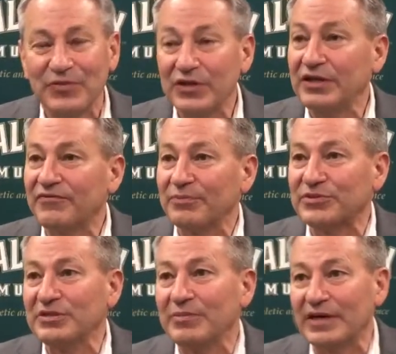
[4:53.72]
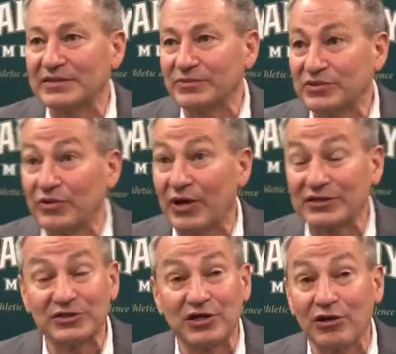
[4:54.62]
You need it from teammates, which are they're
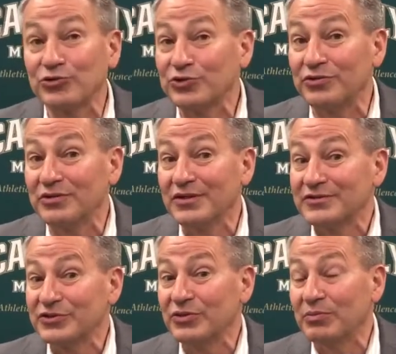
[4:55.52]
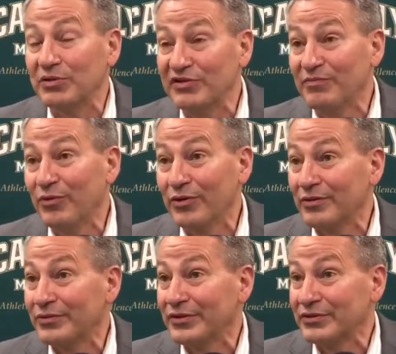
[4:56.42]
actually closer to and believe
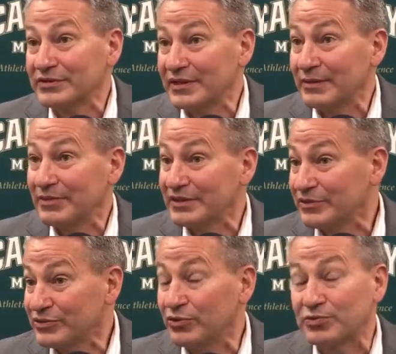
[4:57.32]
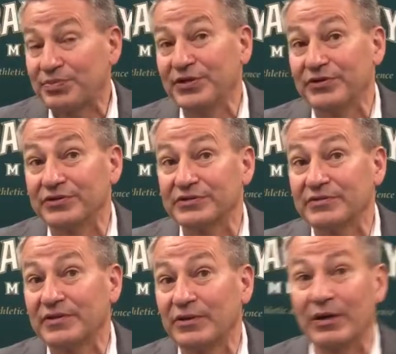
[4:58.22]
more. But they're saying, because those are their peers.
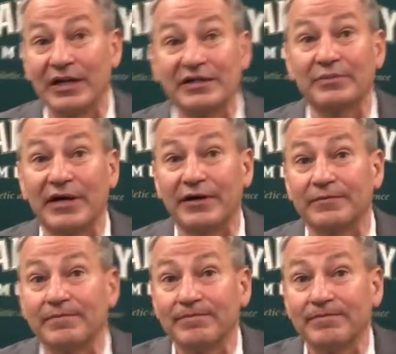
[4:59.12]
You don't want to let them down.